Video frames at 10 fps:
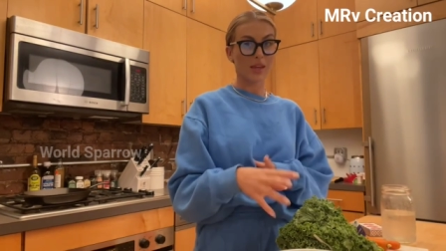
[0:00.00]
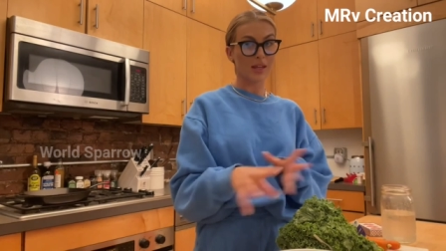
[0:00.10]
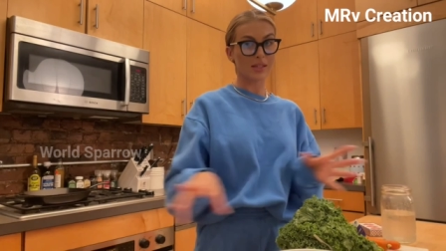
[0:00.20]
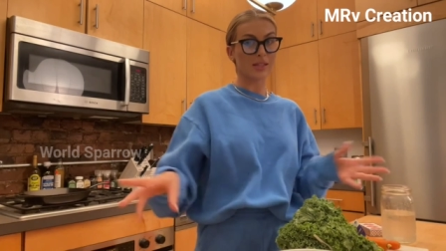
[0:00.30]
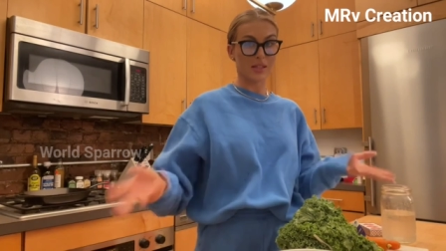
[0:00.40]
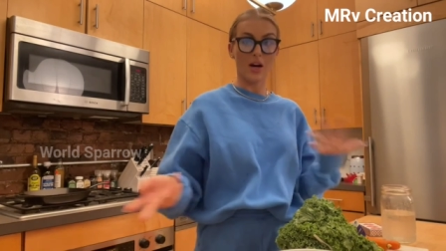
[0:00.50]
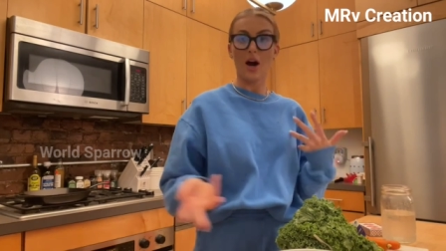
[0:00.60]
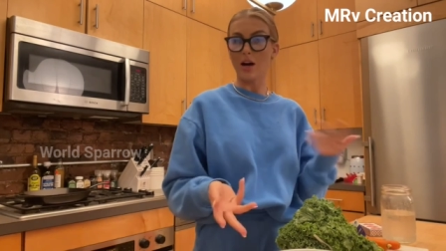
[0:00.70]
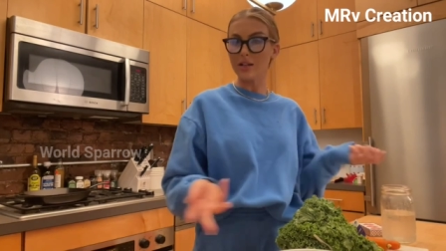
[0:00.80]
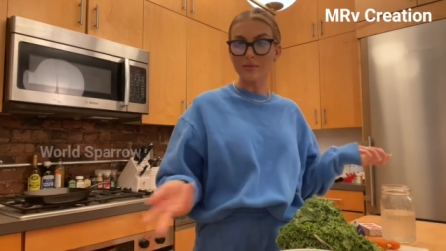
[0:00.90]
It's
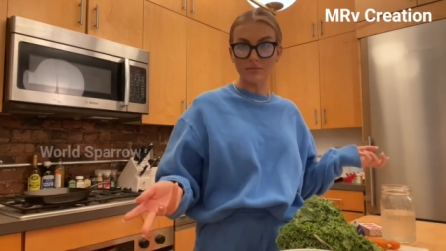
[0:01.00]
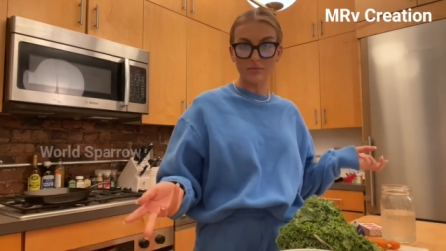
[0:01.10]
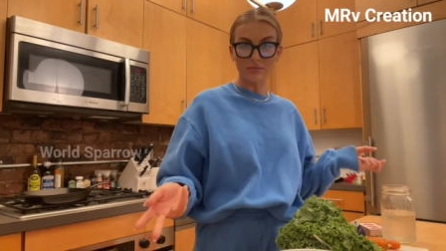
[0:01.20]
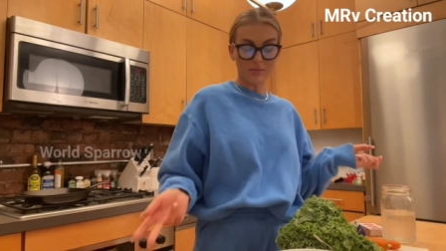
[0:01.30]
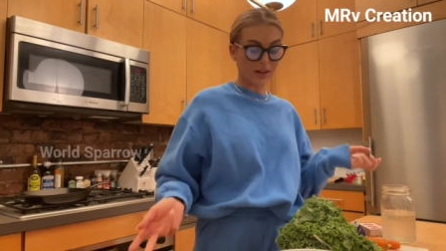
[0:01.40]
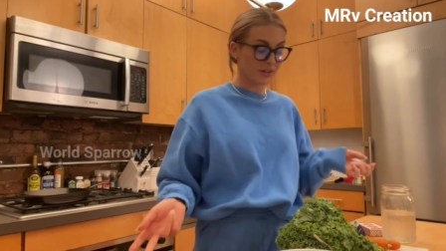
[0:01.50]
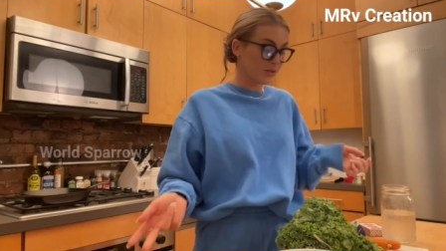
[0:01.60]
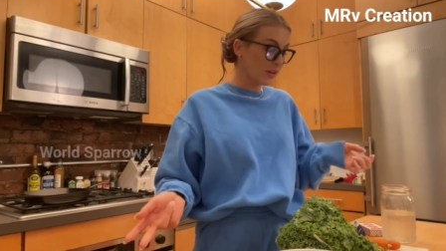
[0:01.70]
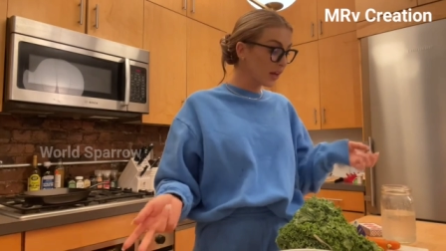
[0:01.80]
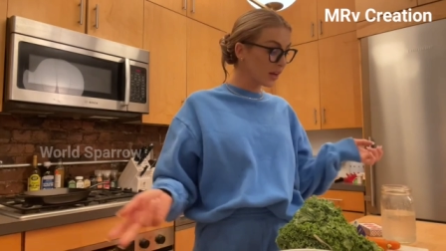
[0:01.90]
not, I
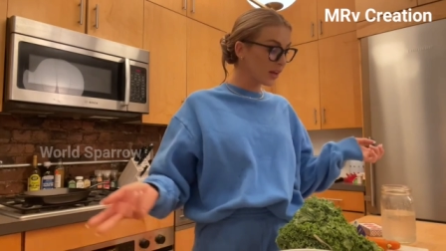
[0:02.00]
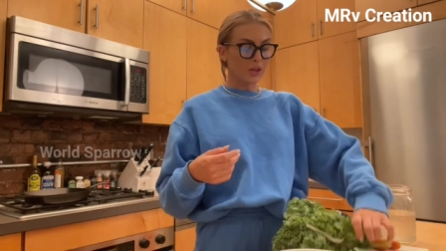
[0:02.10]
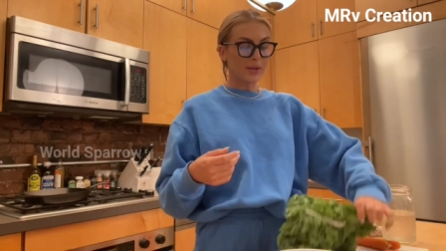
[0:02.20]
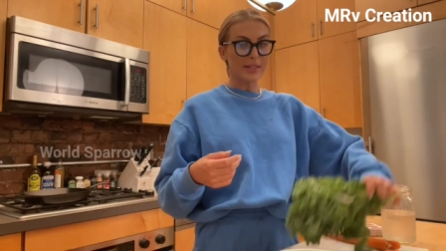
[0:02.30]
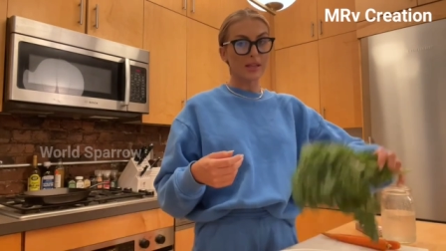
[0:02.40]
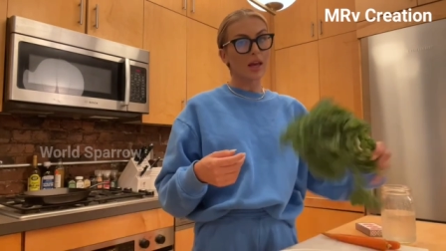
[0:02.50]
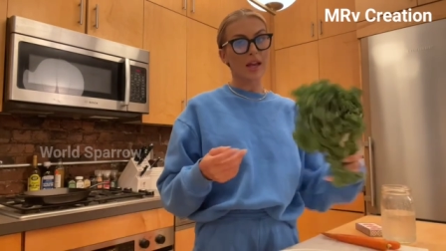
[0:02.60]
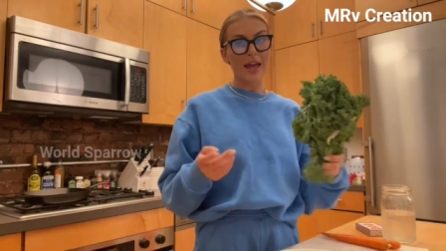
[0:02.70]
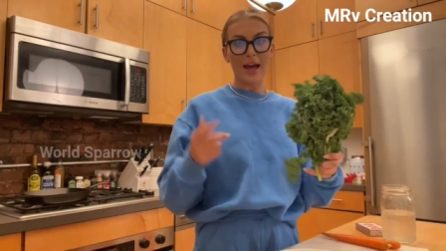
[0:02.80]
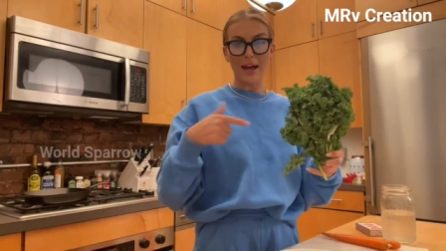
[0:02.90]
don't think. You need to get
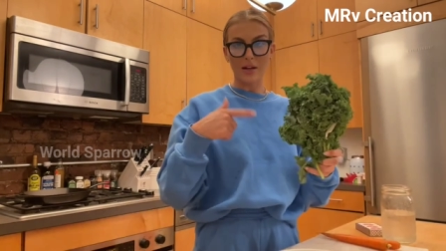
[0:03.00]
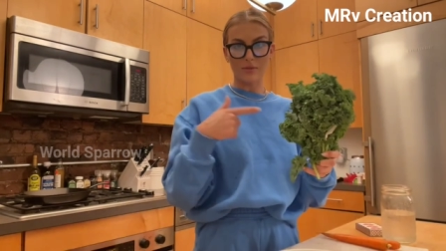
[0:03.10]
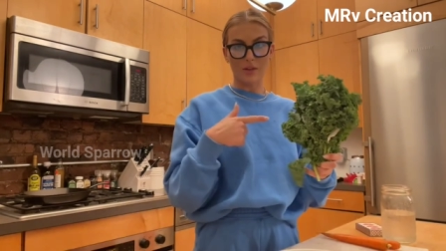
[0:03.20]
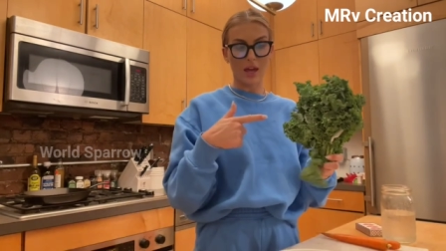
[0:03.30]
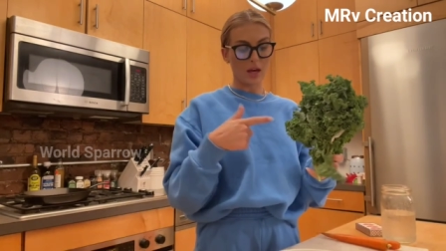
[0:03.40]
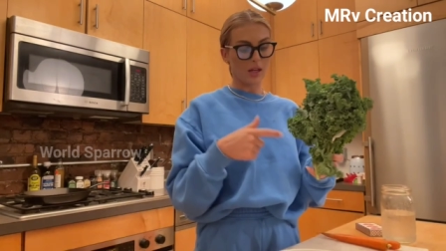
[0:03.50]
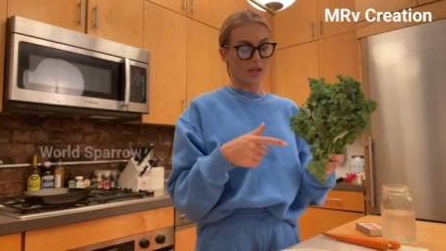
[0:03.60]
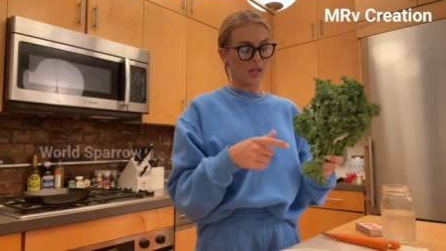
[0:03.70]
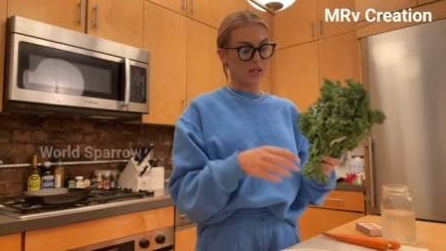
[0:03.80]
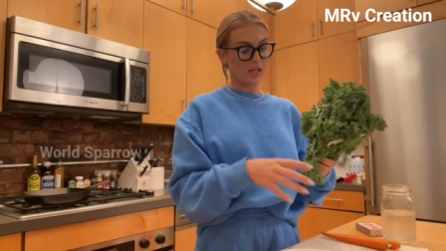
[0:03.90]
a head of kale
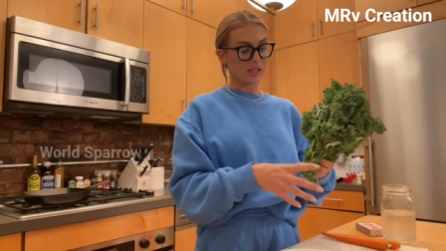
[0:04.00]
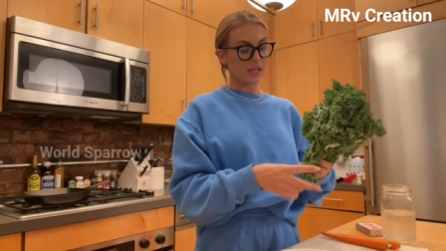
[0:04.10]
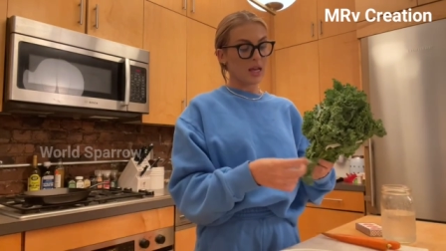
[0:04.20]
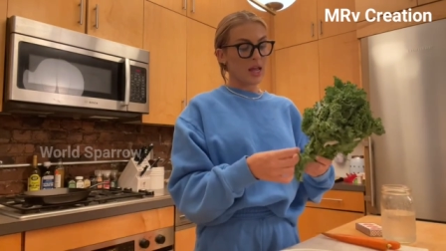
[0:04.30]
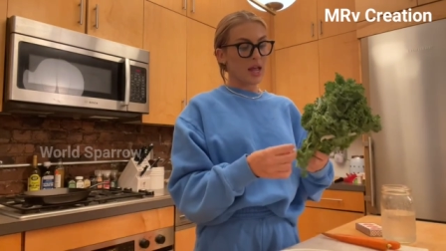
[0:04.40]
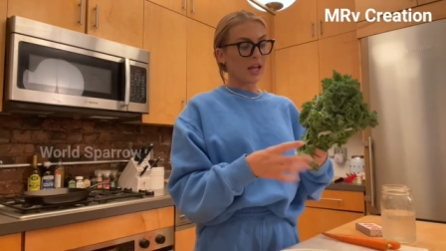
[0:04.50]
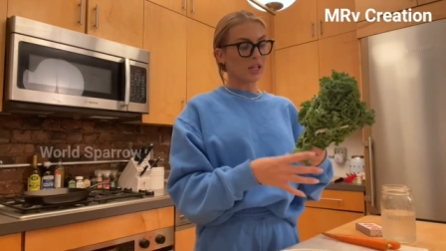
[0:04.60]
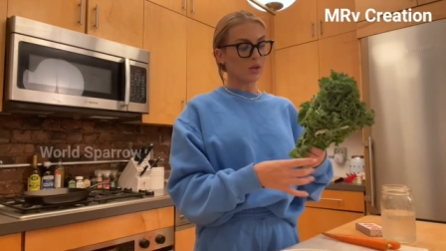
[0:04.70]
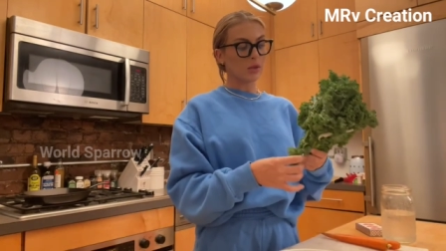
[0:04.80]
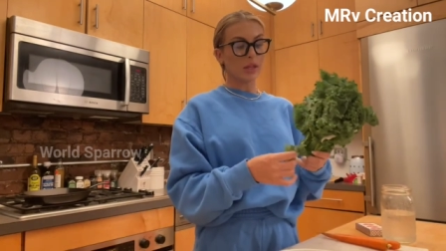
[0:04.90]
like this.
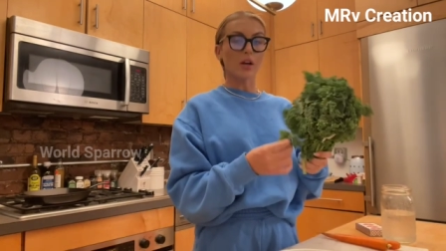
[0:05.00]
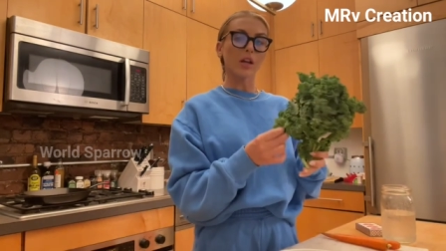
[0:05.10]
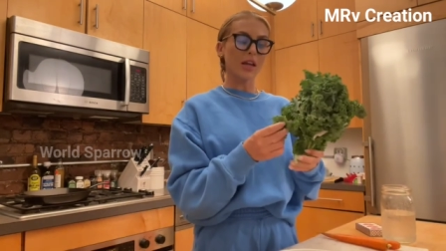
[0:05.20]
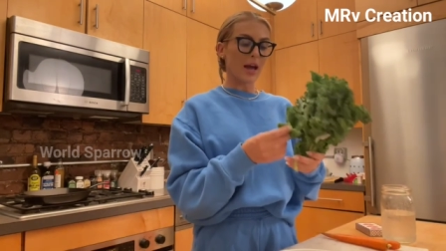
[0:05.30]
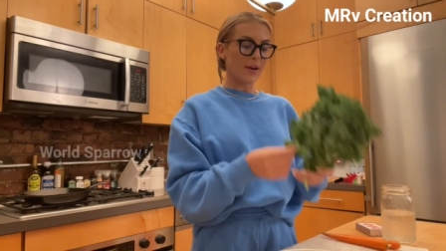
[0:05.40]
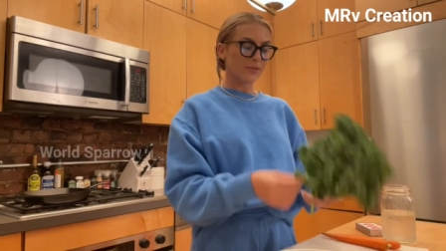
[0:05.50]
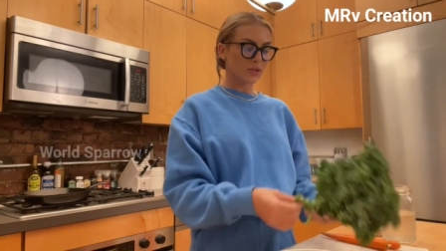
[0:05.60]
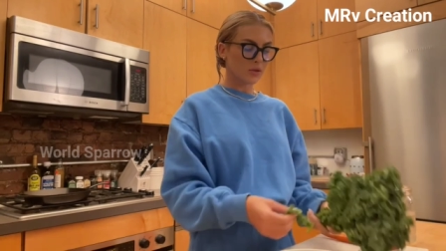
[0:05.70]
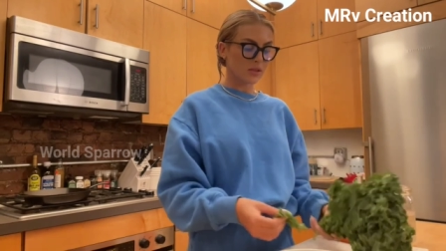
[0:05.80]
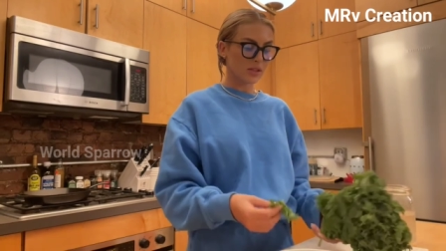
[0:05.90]
And you literally have
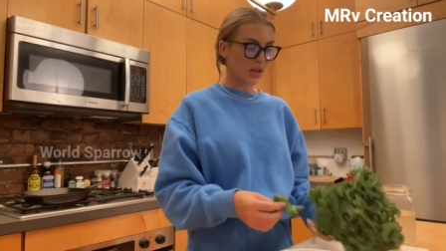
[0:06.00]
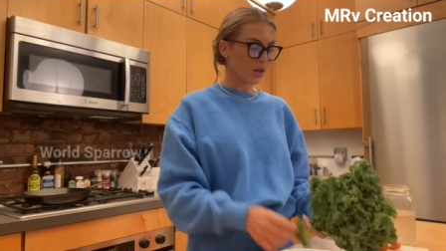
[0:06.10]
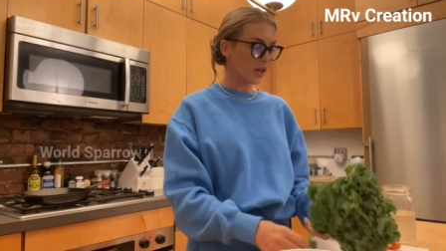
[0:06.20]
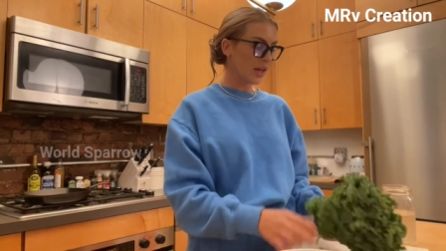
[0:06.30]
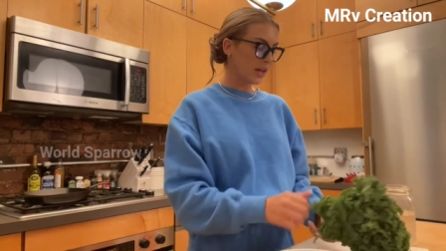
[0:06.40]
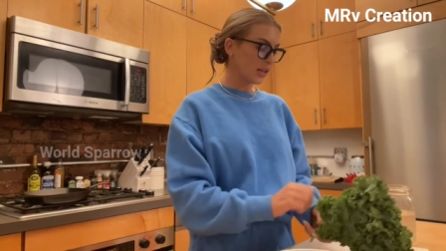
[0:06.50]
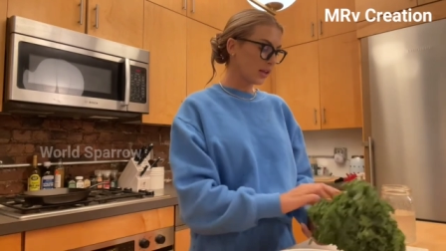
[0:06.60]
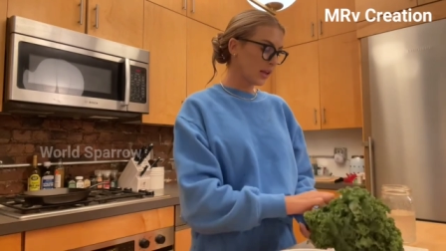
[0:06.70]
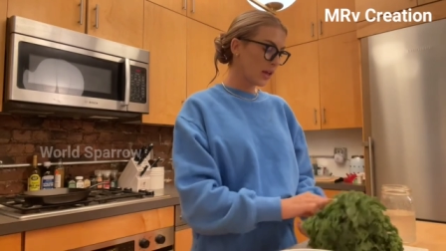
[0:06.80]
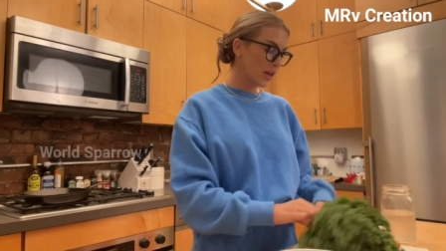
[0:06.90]
to
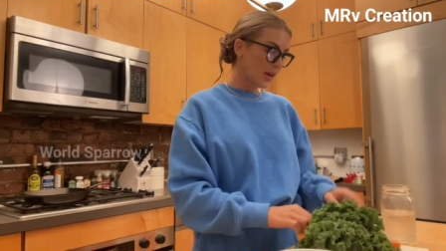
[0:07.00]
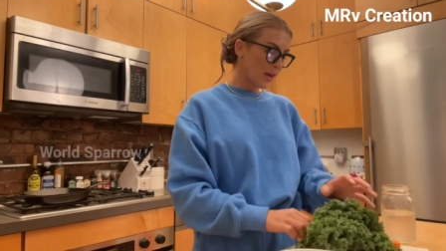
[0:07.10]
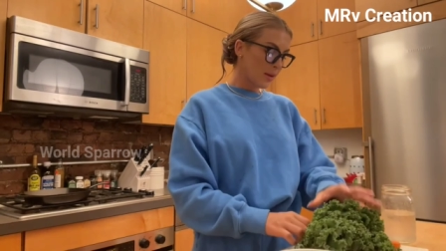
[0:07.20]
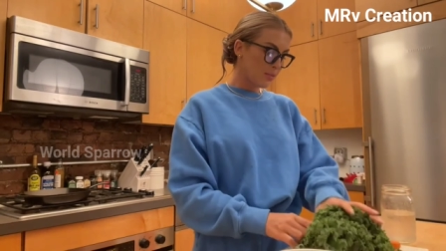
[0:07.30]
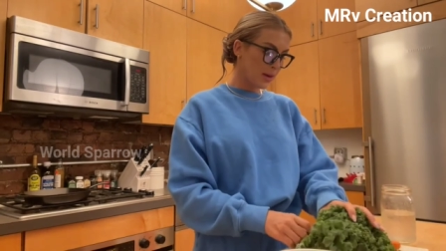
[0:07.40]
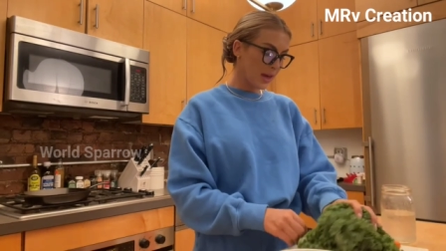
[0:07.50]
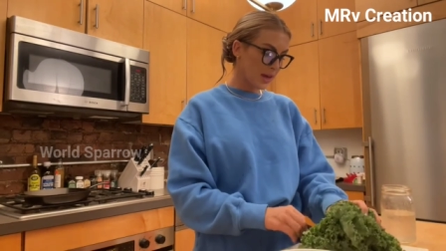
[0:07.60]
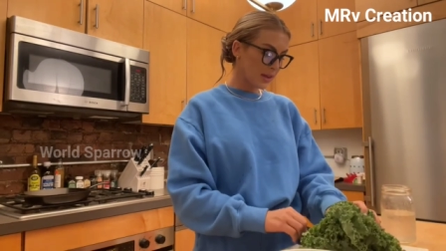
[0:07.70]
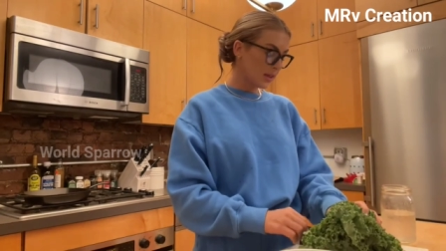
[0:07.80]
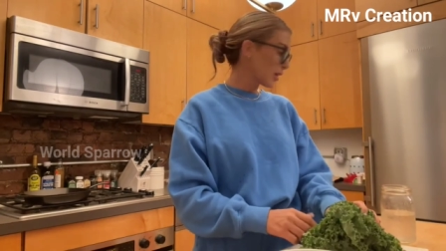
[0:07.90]
single-handedly pick